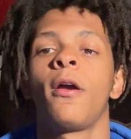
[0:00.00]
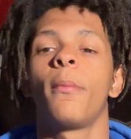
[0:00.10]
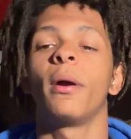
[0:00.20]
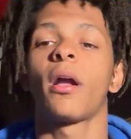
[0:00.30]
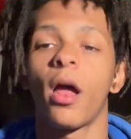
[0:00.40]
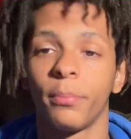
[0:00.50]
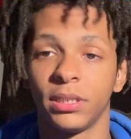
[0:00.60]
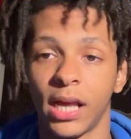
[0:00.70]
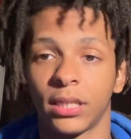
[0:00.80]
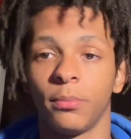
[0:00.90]
But God
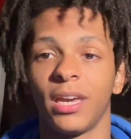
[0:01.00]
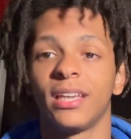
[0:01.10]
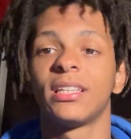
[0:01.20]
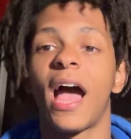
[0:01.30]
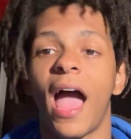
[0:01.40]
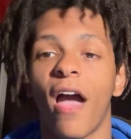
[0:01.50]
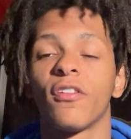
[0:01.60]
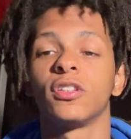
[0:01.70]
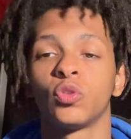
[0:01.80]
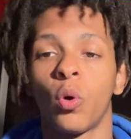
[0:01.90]
protected me because I have
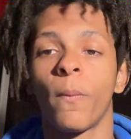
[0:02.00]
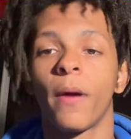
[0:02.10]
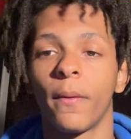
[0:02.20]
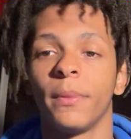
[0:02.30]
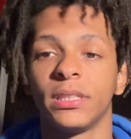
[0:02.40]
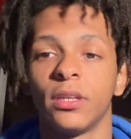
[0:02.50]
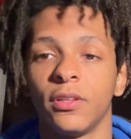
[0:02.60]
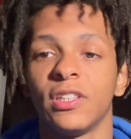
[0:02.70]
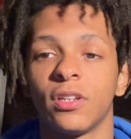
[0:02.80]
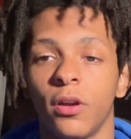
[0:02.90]
a sole purpose on
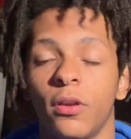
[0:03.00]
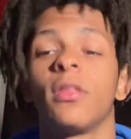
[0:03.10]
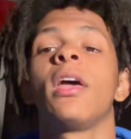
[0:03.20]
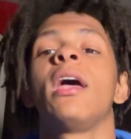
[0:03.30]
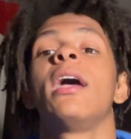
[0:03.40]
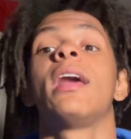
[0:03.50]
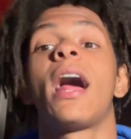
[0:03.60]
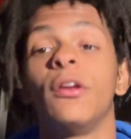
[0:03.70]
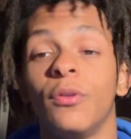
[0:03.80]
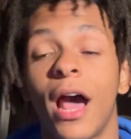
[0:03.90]
this earth. And
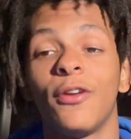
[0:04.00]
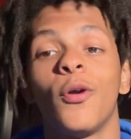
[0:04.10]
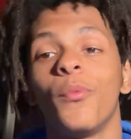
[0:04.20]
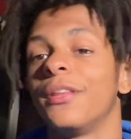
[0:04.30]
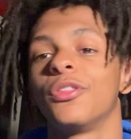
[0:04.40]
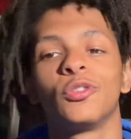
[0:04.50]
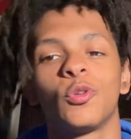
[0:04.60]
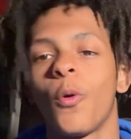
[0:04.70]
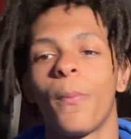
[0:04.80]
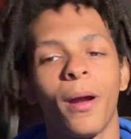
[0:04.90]
I do not know what the
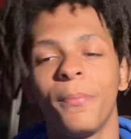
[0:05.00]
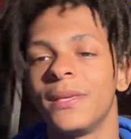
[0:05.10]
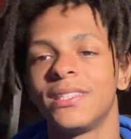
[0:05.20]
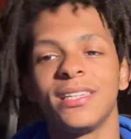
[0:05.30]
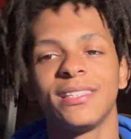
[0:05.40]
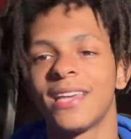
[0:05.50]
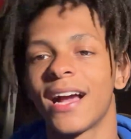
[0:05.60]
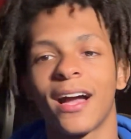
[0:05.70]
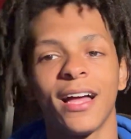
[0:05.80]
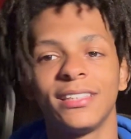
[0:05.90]
sole purpose is
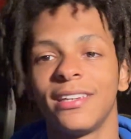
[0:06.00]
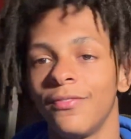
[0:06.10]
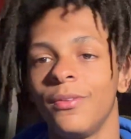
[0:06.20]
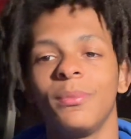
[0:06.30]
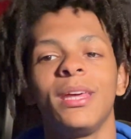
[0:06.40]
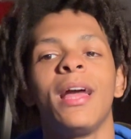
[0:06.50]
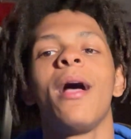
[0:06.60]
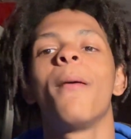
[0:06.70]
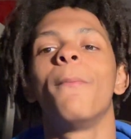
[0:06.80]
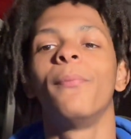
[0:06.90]
that God's given me,
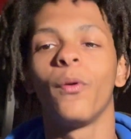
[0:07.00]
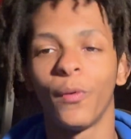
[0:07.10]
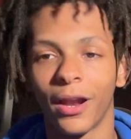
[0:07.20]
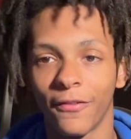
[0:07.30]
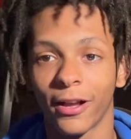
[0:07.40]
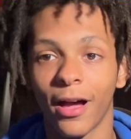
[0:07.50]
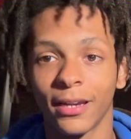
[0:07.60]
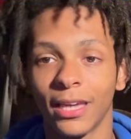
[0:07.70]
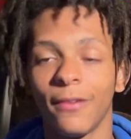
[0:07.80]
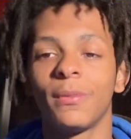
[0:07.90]
but whatever
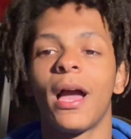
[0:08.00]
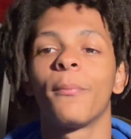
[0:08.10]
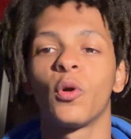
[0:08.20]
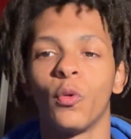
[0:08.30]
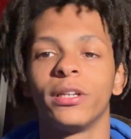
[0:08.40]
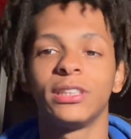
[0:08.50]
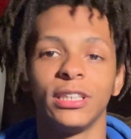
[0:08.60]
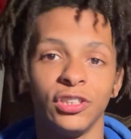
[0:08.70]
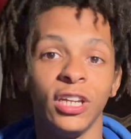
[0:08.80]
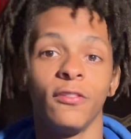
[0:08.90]
God gave me, I'm going to
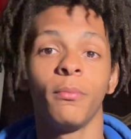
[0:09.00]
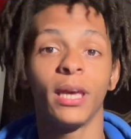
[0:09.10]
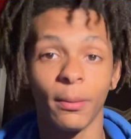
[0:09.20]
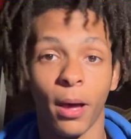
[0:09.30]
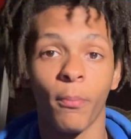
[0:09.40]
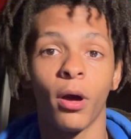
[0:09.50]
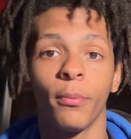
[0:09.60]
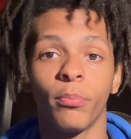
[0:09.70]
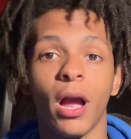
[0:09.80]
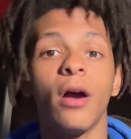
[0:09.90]
achieve. Making my
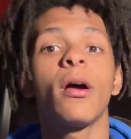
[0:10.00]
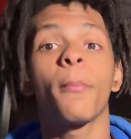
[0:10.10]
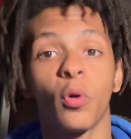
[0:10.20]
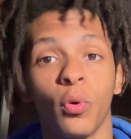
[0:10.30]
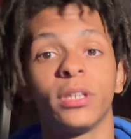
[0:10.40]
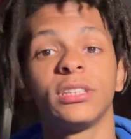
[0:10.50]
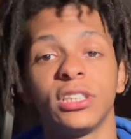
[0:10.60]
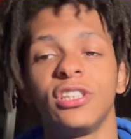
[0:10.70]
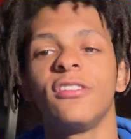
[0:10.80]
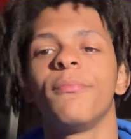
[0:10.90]
mom proud, I'm going to
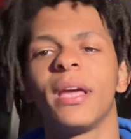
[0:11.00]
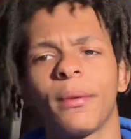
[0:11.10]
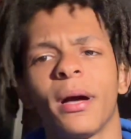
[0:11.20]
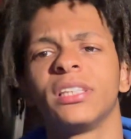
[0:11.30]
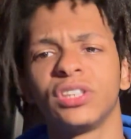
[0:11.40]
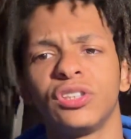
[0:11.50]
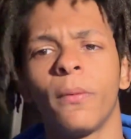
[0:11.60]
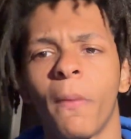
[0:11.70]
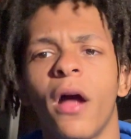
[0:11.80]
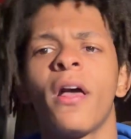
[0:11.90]
achieve. Making my sister
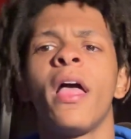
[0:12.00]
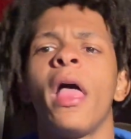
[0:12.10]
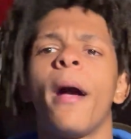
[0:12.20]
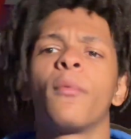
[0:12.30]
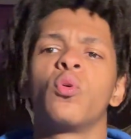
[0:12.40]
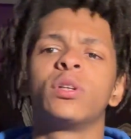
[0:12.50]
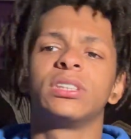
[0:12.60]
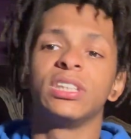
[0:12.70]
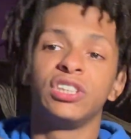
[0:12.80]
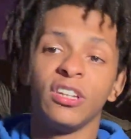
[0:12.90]
proud, I'm going
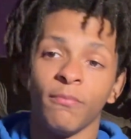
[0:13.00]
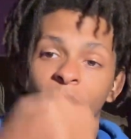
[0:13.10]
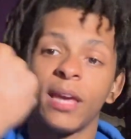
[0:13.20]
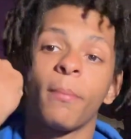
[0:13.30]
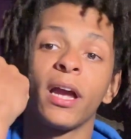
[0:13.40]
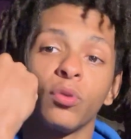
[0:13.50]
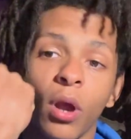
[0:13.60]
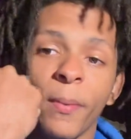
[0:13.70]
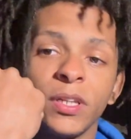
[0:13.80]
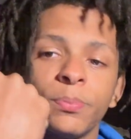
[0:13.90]
to achieve. Making my
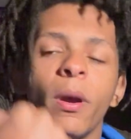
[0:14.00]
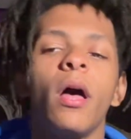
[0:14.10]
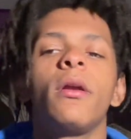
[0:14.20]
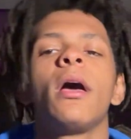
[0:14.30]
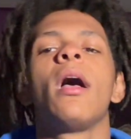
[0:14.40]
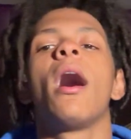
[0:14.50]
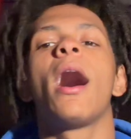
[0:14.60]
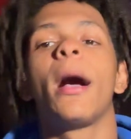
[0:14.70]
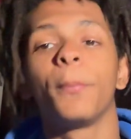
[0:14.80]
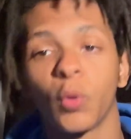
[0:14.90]
grandmas proud,
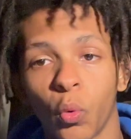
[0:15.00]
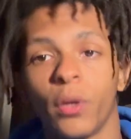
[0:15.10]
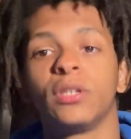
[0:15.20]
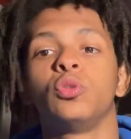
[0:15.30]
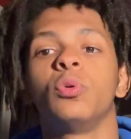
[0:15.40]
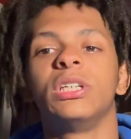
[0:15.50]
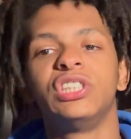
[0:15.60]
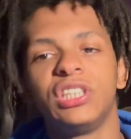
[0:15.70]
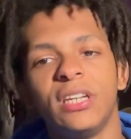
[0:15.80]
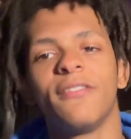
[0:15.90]
I'm going to
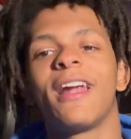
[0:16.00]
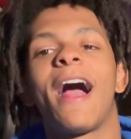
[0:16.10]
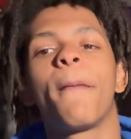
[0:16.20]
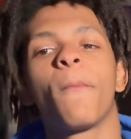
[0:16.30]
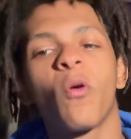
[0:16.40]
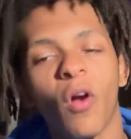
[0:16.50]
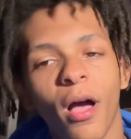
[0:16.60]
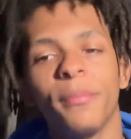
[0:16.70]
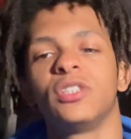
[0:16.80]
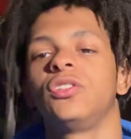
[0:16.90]
achieve it. I
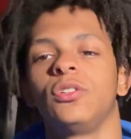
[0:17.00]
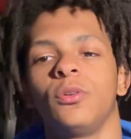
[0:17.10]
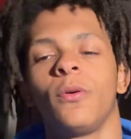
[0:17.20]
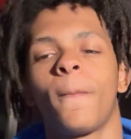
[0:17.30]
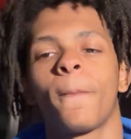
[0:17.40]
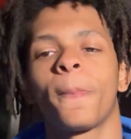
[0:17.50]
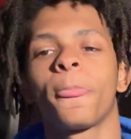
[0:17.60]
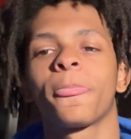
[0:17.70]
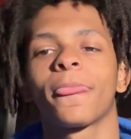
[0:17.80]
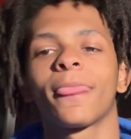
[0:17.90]
promise you.
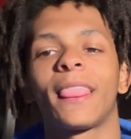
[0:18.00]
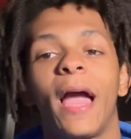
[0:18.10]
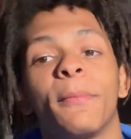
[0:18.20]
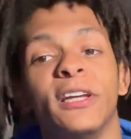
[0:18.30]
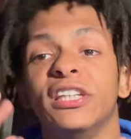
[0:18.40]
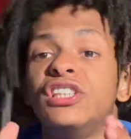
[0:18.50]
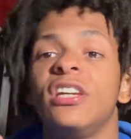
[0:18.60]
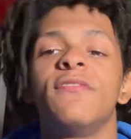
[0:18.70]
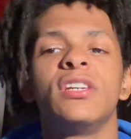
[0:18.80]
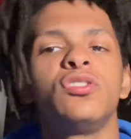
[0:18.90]
I'm gonna
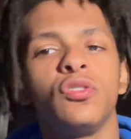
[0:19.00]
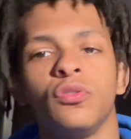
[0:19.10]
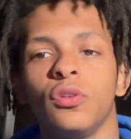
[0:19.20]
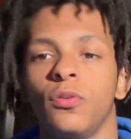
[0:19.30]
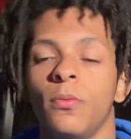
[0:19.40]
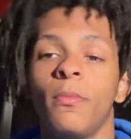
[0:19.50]
achieve this YouTube.